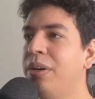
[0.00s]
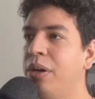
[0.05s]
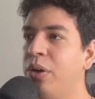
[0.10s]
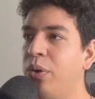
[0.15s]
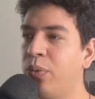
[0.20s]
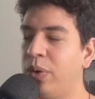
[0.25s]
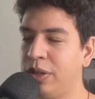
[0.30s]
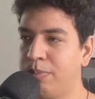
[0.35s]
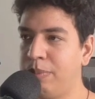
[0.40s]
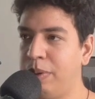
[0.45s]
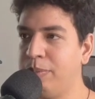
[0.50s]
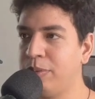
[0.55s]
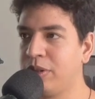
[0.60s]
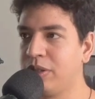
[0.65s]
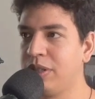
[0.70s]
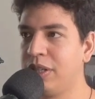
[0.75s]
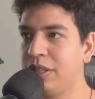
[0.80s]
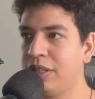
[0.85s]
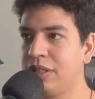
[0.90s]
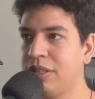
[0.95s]
What memo
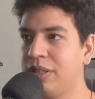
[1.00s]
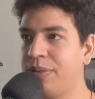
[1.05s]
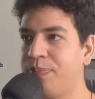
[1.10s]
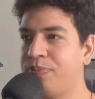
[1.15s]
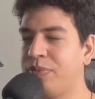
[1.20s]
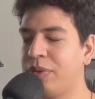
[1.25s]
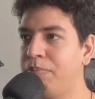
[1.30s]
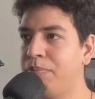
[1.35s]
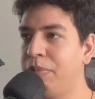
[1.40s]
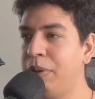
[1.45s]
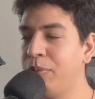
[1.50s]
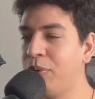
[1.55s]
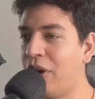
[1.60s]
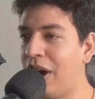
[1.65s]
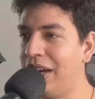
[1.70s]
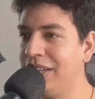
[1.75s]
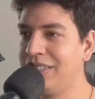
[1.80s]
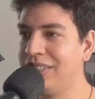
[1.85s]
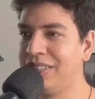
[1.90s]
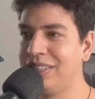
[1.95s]
does?
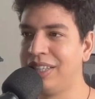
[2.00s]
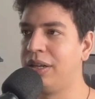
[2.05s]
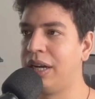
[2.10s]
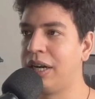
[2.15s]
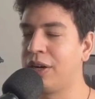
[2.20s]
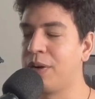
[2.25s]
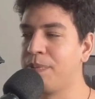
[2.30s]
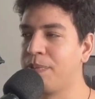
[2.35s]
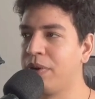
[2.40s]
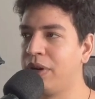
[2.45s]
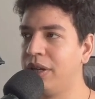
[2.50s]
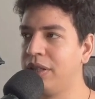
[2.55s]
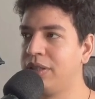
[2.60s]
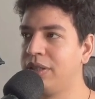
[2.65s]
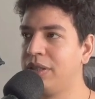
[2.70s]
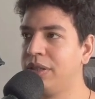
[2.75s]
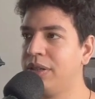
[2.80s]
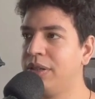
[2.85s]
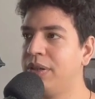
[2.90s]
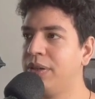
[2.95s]
Memoize a component.
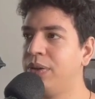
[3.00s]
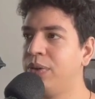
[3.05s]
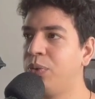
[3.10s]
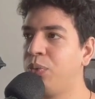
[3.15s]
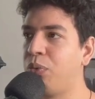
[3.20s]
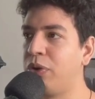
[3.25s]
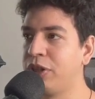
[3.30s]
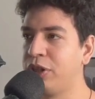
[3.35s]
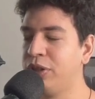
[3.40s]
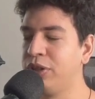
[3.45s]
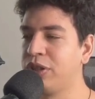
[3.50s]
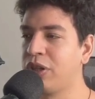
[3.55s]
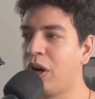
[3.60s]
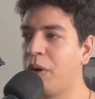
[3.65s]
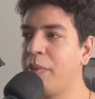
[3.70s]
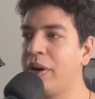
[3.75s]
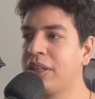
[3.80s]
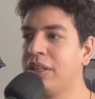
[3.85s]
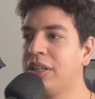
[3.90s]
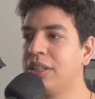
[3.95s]
What
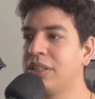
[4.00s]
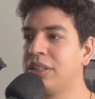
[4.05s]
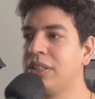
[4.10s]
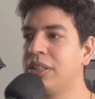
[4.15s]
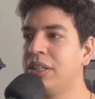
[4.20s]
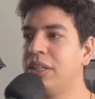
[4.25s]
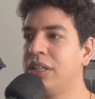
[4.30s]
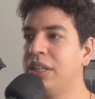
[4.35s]
useCallback does?